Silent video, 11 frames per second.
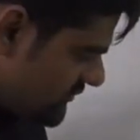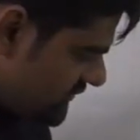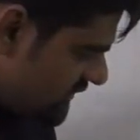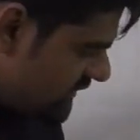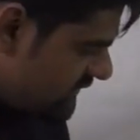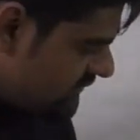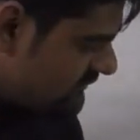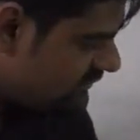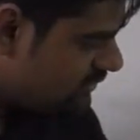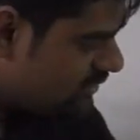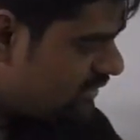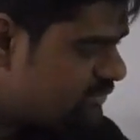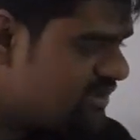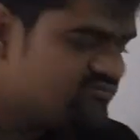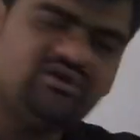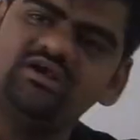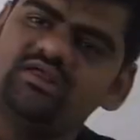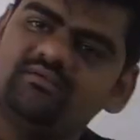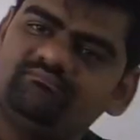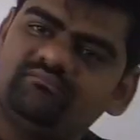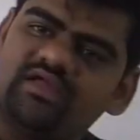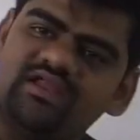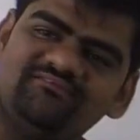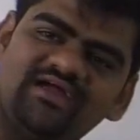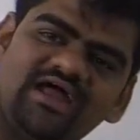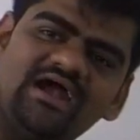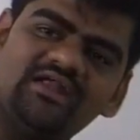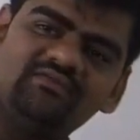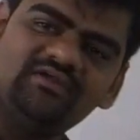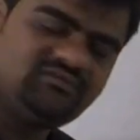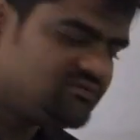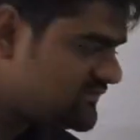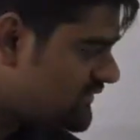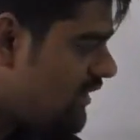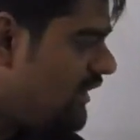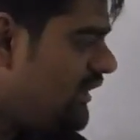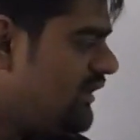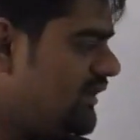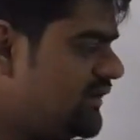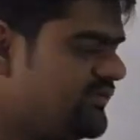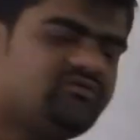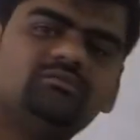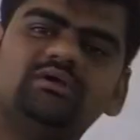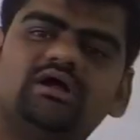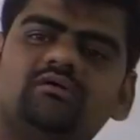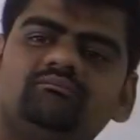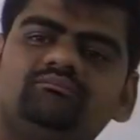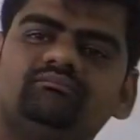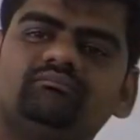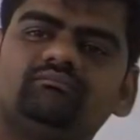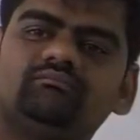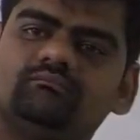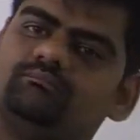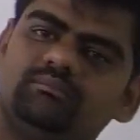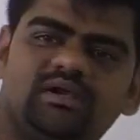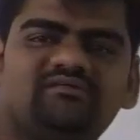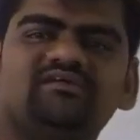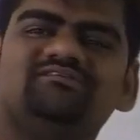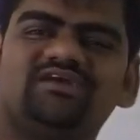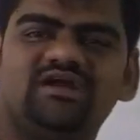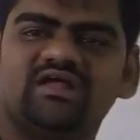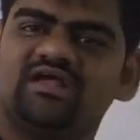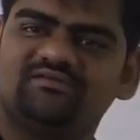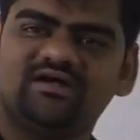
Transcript: see this will go up to infinity, and if I add this all, this will become plus infinity as the